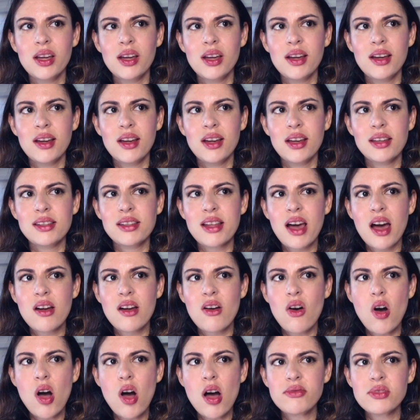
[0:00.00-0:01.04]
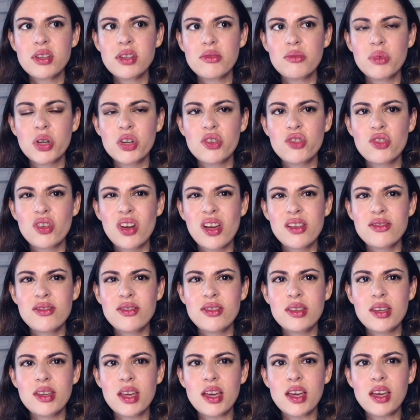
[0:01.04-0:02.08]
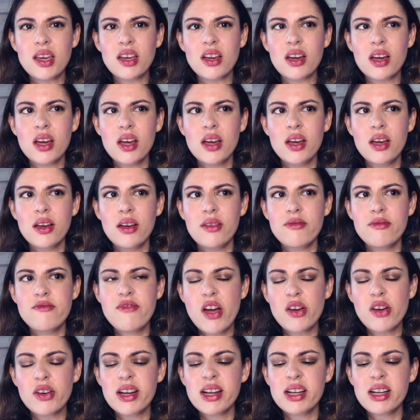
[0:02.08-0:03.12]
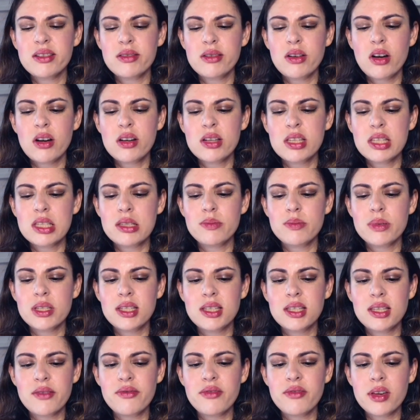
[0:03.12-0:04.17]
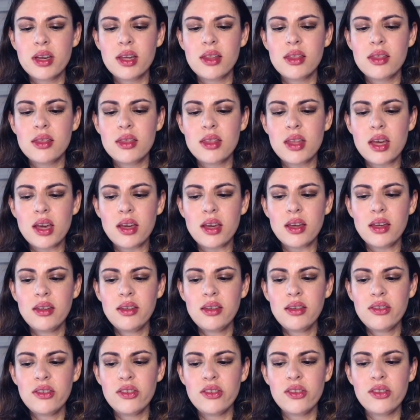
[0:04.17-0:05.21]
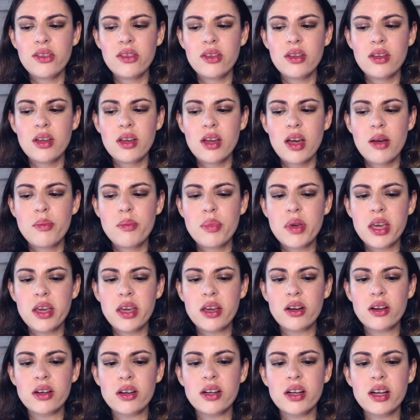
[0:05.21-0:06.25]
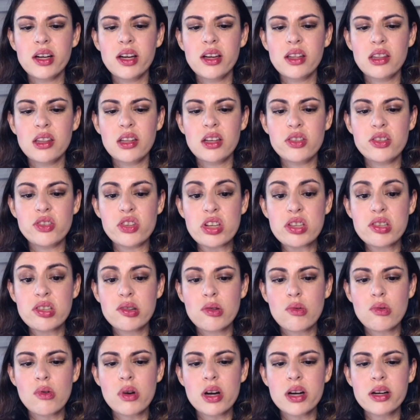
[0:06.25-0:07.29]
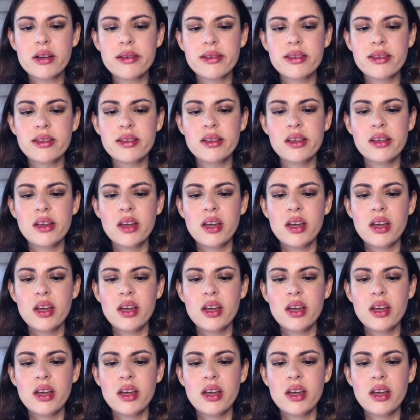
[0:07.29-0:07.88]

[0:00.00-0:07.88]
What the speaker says: is that often we're just seeing very specific things appear in the discourse